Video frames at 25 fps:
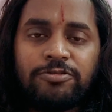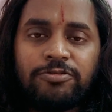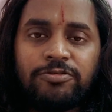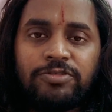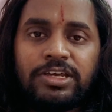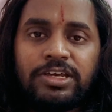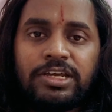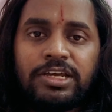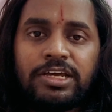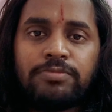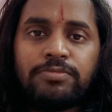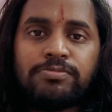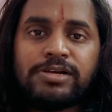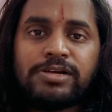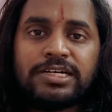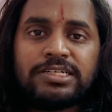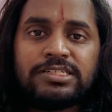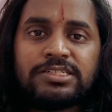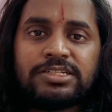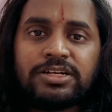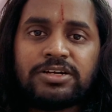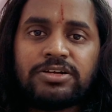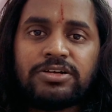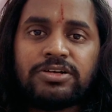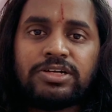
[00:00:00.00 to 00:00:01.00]
weaker blood
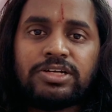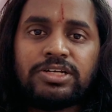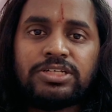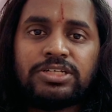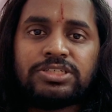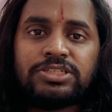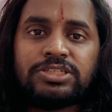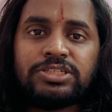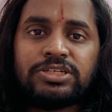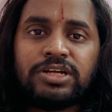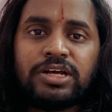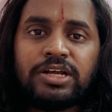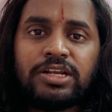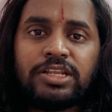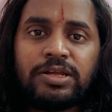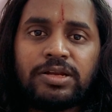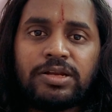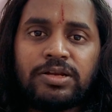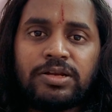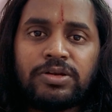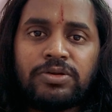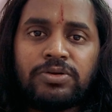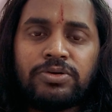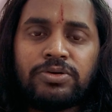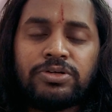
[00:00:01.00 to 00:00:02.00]
circulation, or the
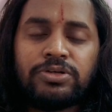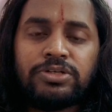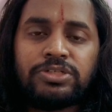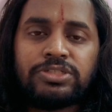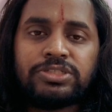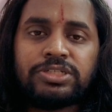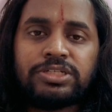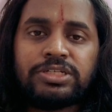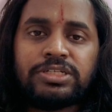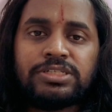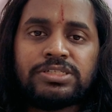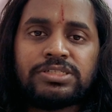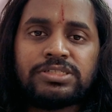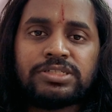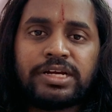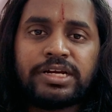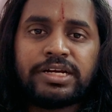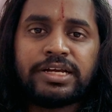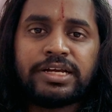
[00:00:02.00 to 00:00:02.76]
nutrition is not